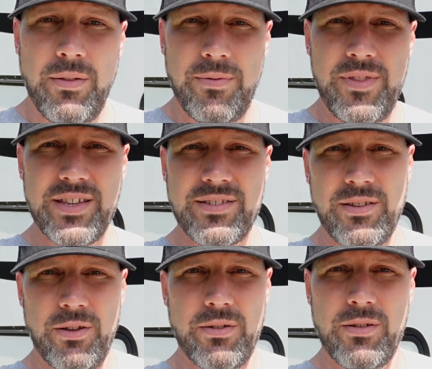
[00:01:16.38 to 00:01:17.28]
this
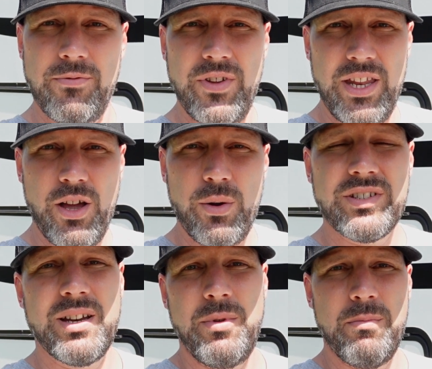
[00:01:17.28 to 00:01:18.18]
video is
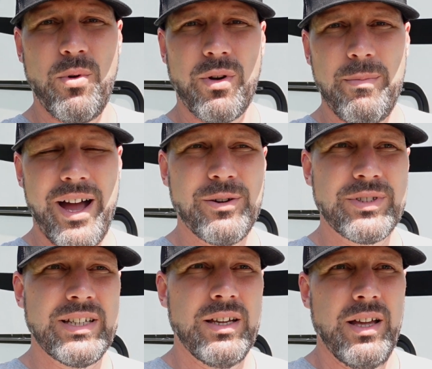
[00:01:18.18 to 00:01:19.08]
going to be more
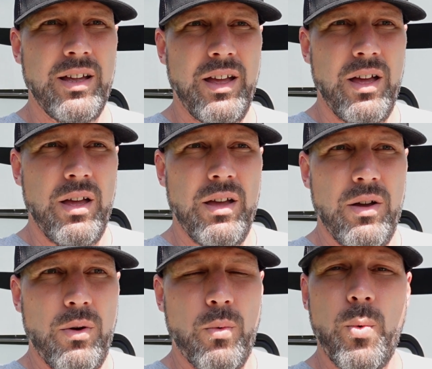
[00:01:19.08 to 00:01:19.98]
about
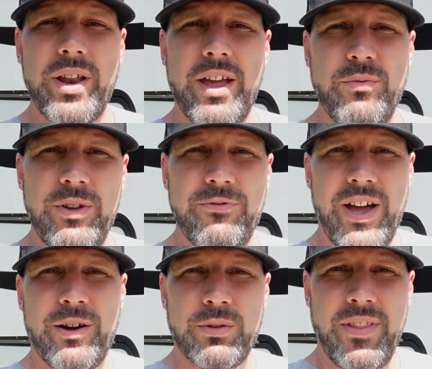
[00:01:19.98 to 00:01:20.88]
what have we
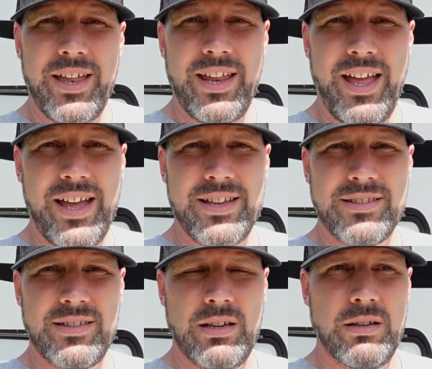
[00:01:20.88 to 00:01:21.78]
found that
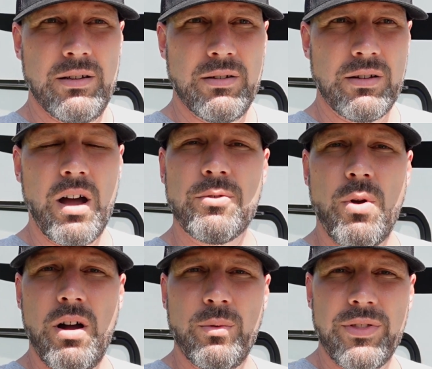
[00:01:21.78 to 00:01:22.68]
has gone
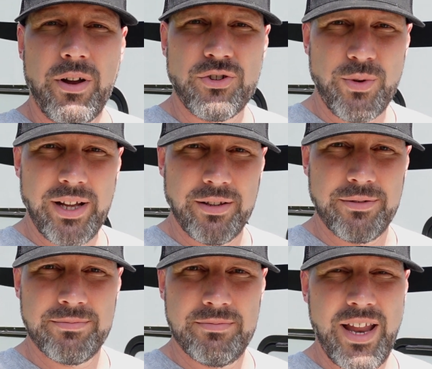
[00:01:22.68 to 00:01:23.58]
wrong with our trailer.
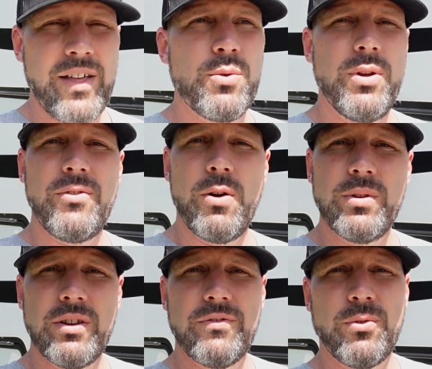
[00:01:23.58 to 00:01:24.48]
Now that we've
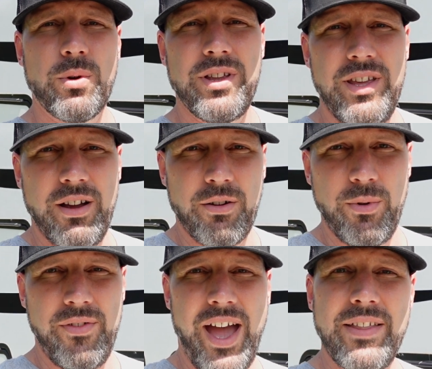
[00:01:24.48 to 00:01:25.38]
owned it for a year,
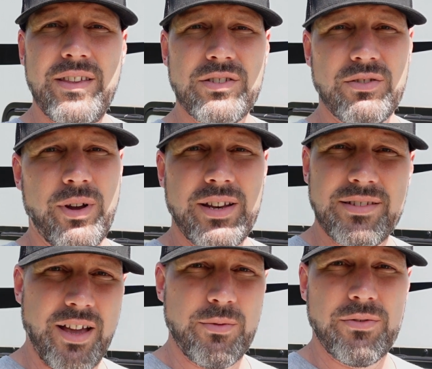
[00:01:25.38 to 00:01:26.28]
we've had this Grand
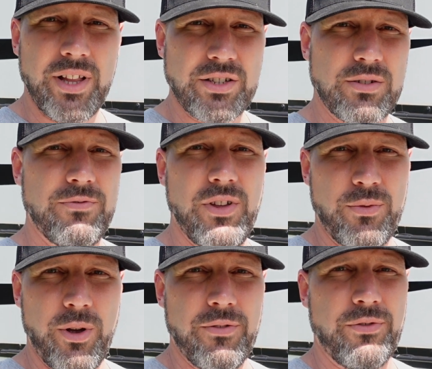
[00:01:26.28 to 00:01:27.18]
Design Reflection
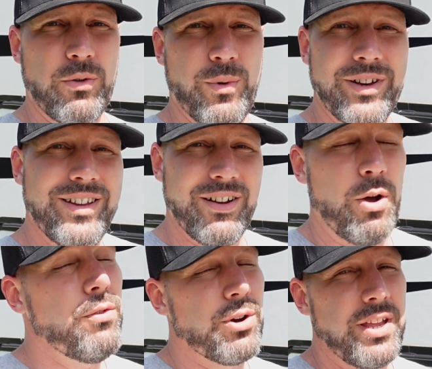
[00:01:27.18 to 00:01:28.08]
fifth wheel for 1 year,
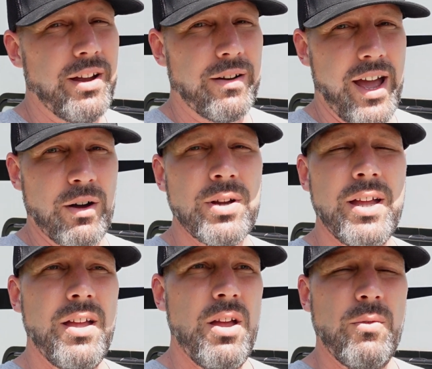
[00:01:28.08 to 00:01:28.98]
over a year now.
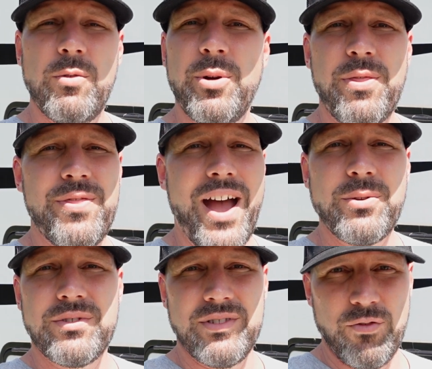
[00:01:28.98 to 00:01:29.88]
We put
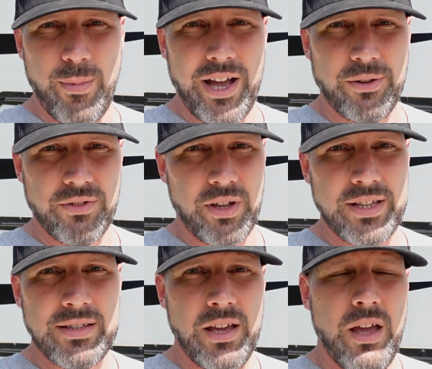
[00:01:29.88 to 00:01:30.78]
thousands of miles on it.